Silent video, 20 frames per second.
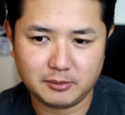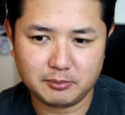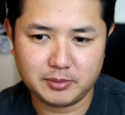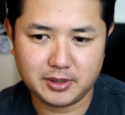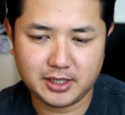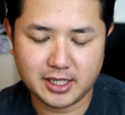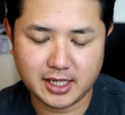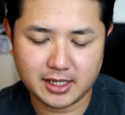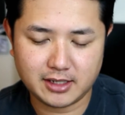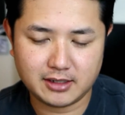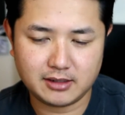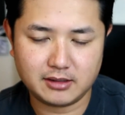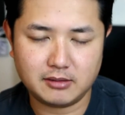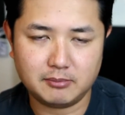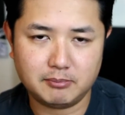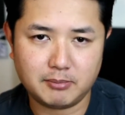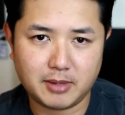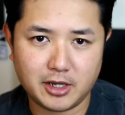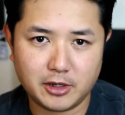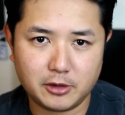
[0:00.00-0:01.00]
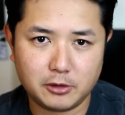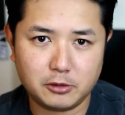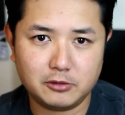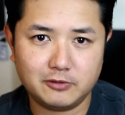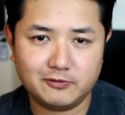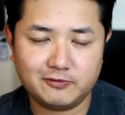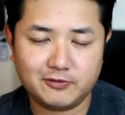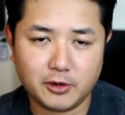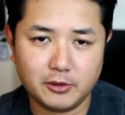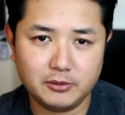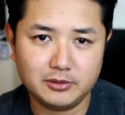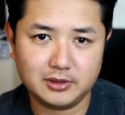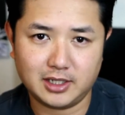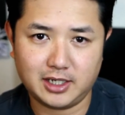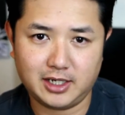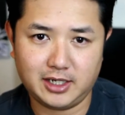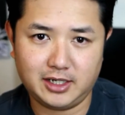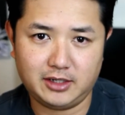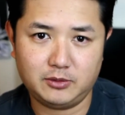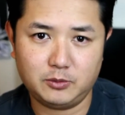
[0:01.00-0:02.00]
get my own phone
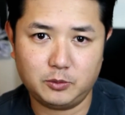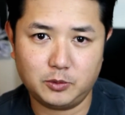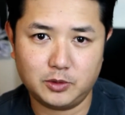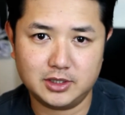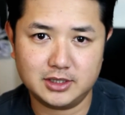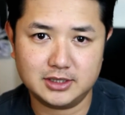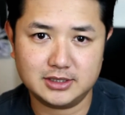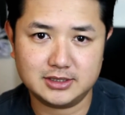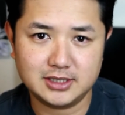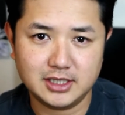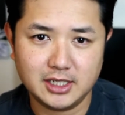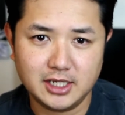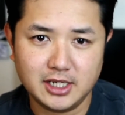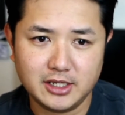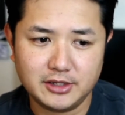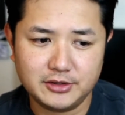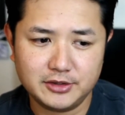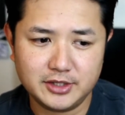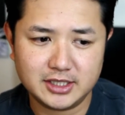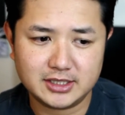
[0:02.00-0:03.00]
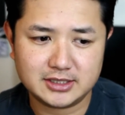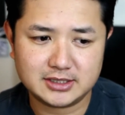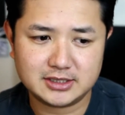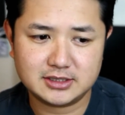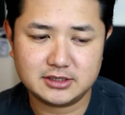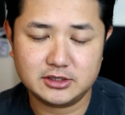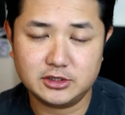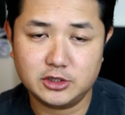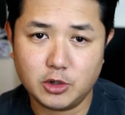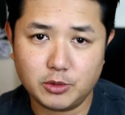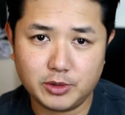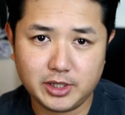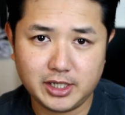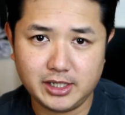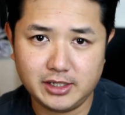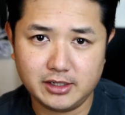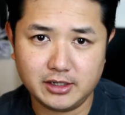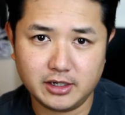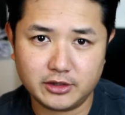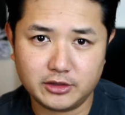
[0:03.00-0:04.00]
line was this
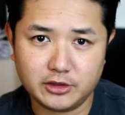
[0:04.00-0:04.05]
Nokia